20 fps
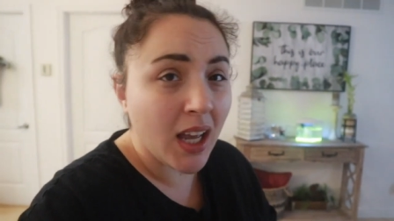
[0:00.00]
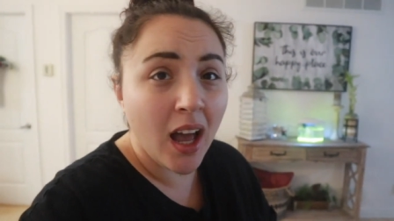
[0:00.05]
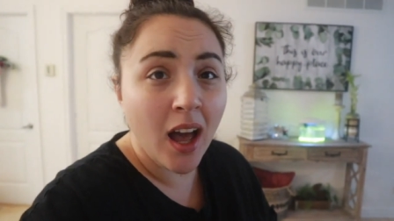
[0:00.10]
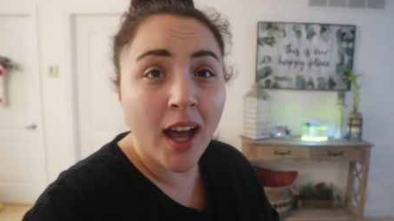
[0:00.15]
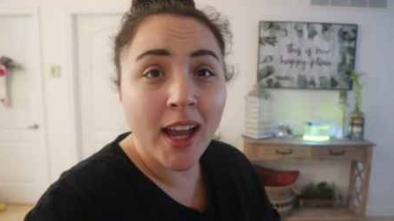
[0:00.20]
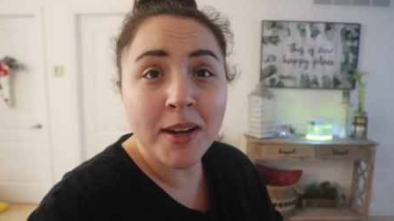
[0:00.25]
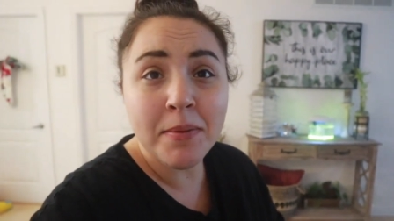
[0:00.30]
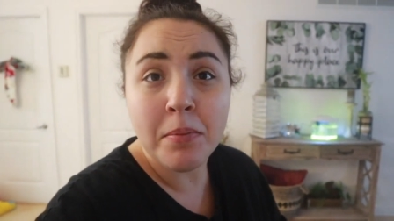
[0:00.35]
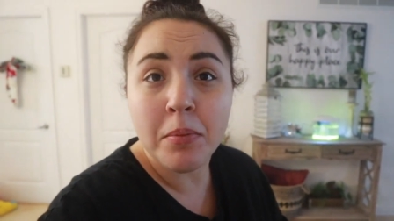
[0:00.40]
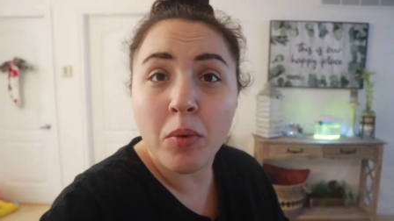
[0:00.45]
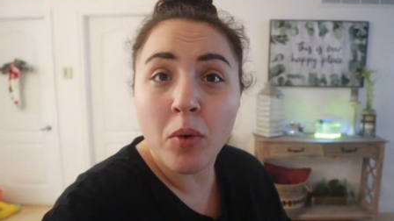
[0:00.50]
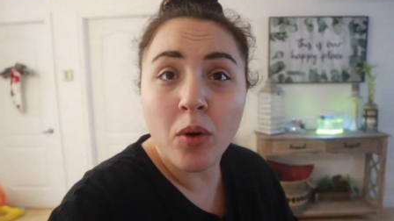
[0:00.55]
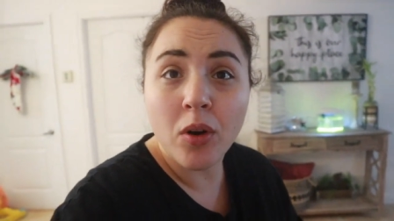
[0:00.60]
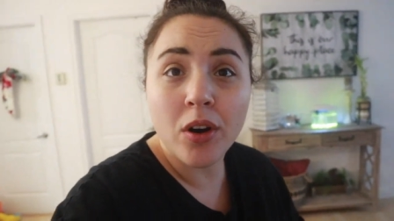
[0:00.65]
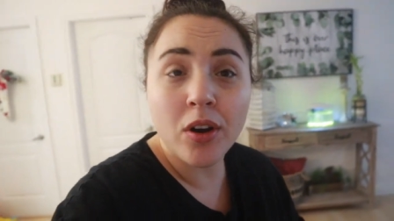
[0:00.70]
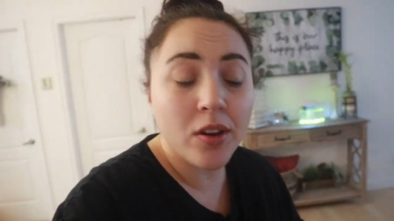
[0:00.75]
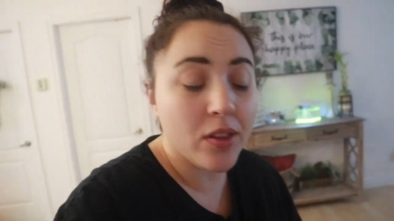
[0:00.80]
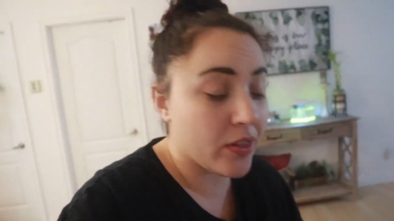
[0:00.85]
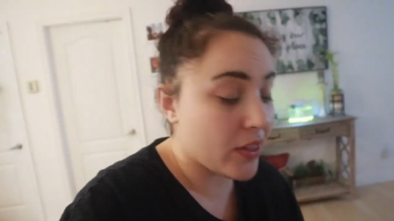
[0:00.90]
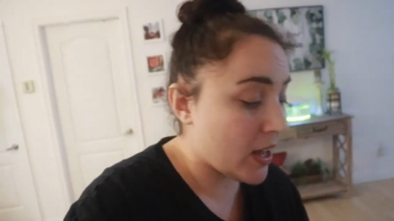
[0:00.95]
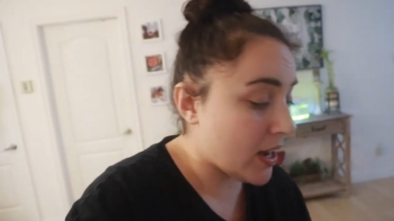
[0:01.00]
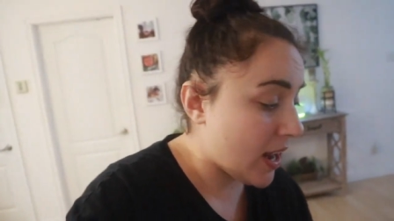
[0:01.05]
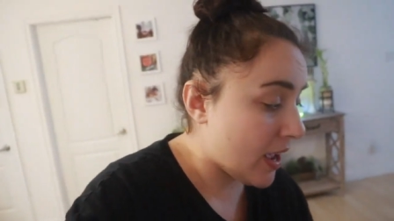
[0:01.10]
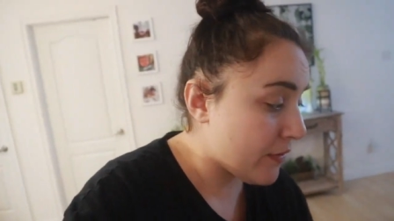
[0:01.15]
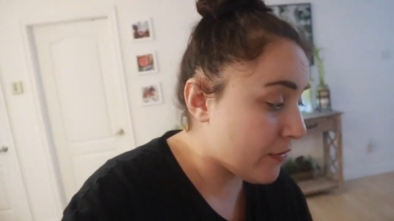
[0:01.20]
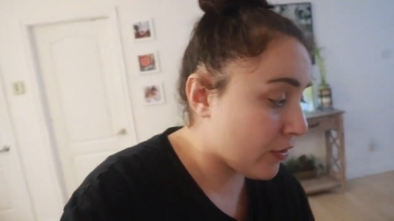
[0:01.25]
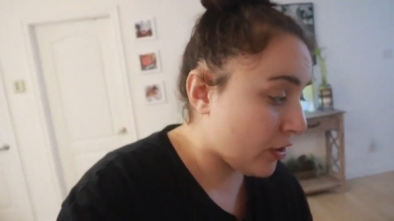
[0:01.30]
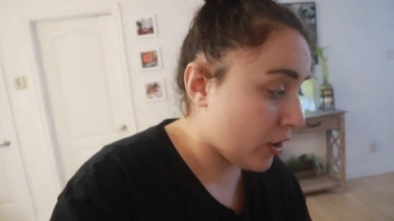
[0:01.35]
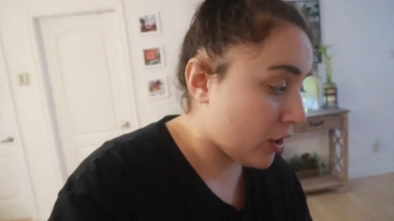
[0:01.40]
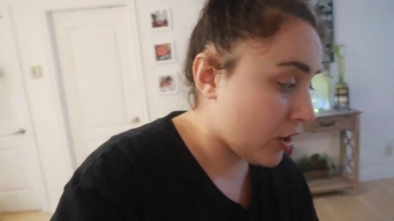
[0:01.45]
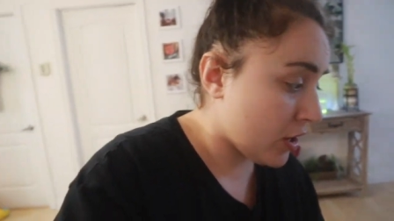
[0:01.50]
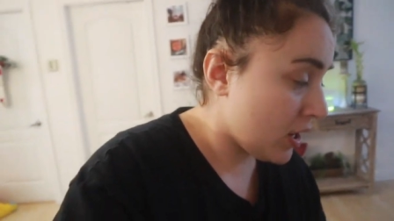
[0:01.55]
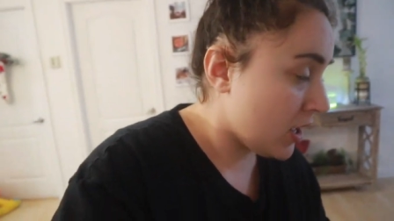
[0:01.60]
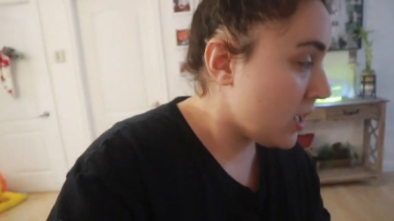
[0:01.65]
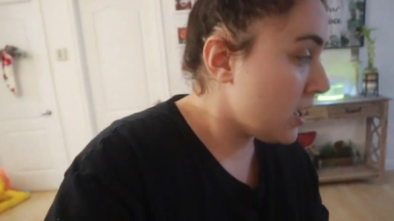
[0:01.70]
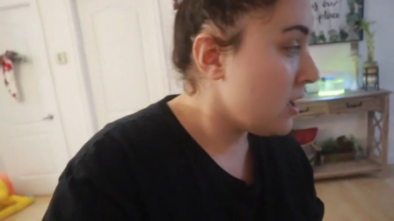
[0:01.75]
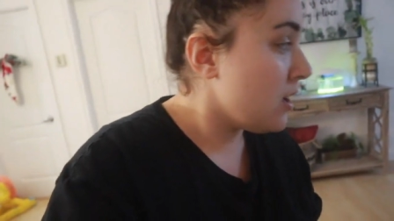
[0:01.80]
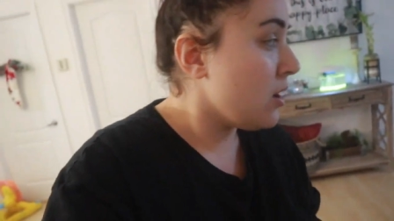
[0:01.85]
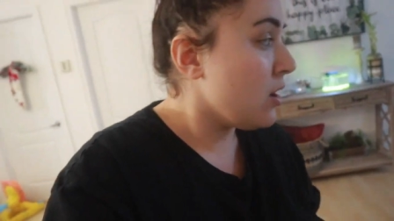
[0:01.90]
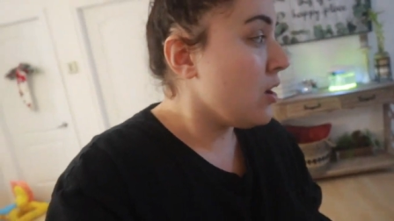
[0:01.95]
I more than ever
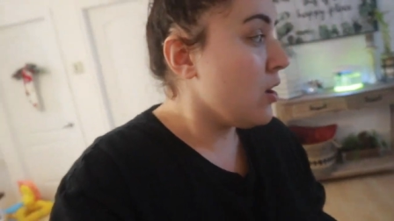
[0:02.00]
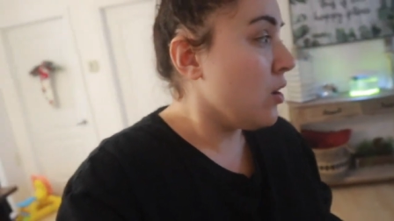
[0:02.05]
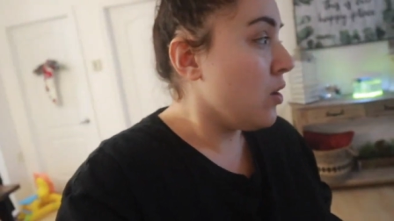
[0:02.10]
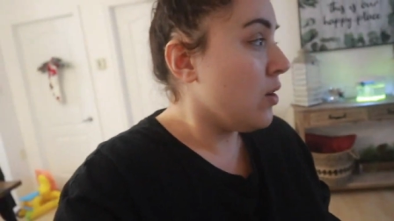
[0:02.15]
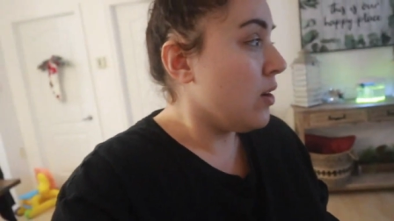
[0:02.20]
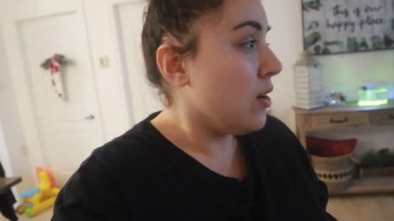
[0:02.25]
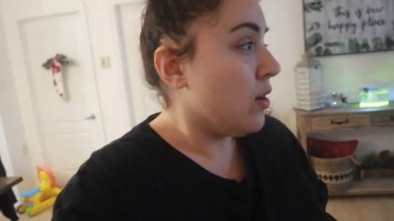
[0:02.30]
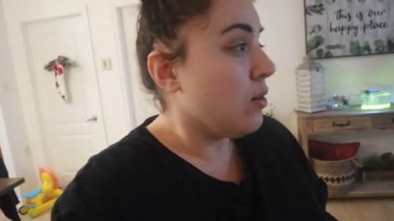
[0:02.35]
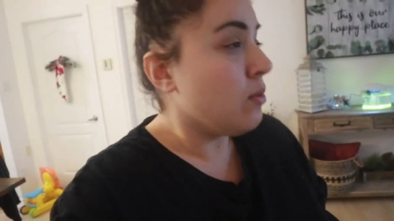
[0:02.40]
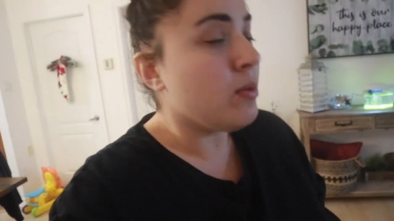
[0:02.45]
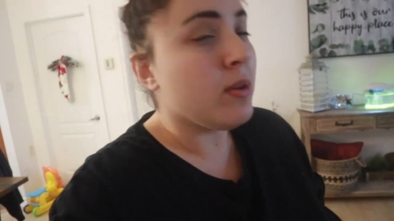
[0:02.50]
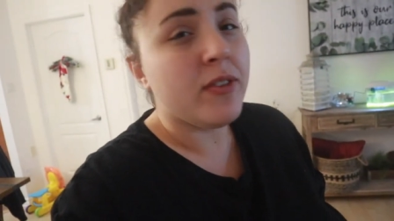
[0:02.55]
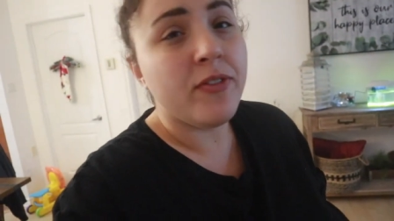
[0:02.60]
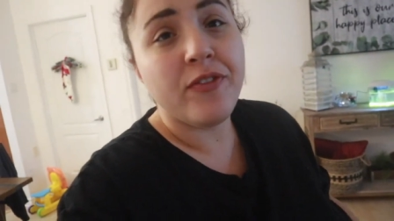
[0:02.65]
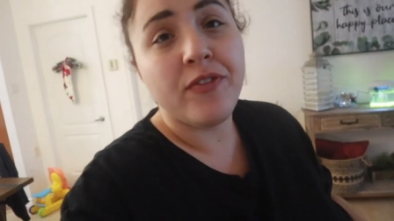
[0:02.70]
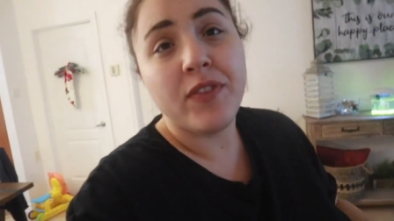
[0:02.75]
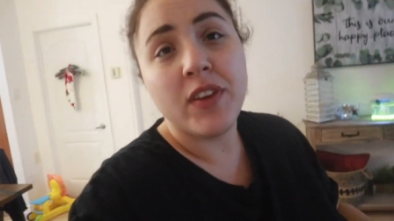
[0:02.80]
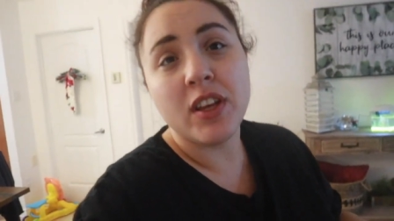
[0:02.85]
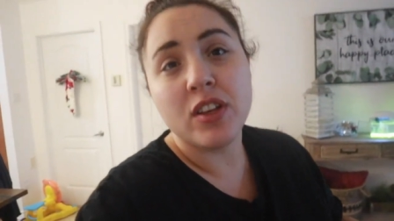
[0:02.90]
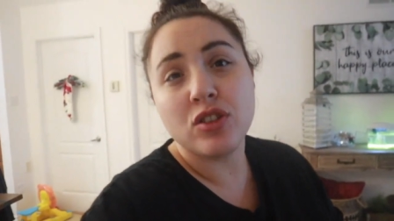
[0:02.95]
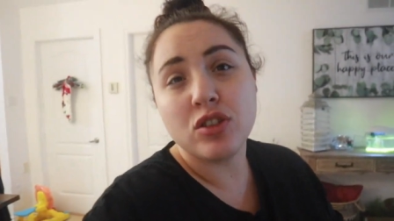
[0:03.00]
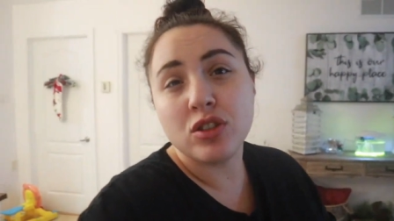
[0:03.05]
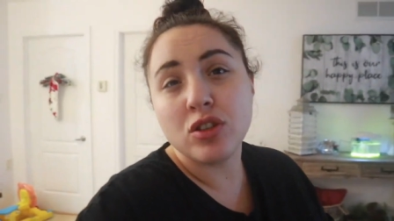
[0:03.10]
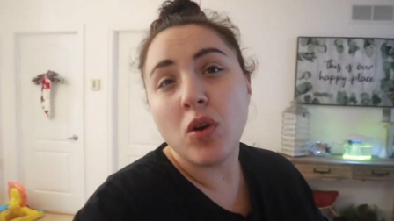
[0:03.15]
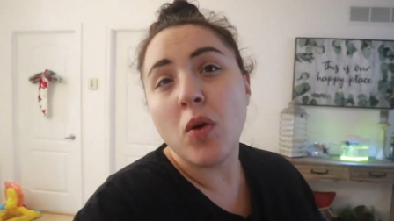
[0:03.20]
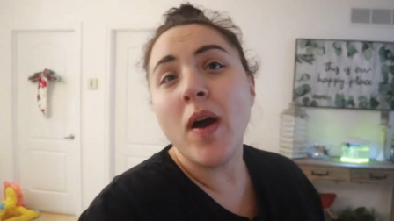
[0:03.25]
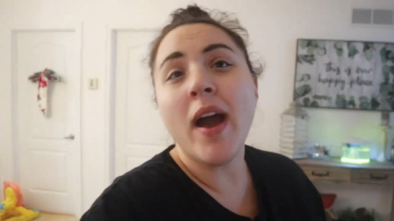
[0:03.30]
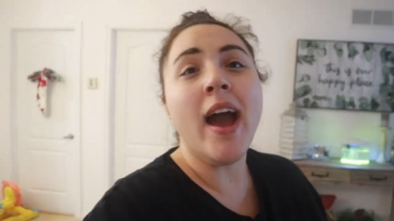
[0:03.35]
would feel so